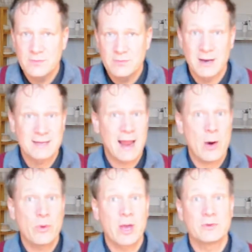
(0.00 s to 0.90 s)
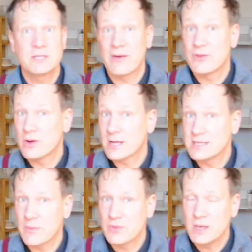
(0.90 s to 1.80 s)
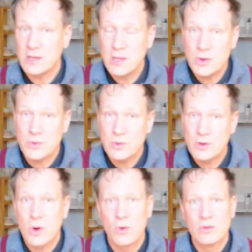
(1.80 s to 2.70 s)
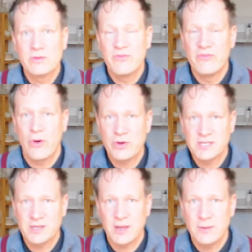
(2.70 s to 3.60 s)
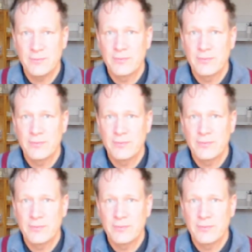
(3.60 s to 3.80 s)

But now we're going to have a look at something new called voicing.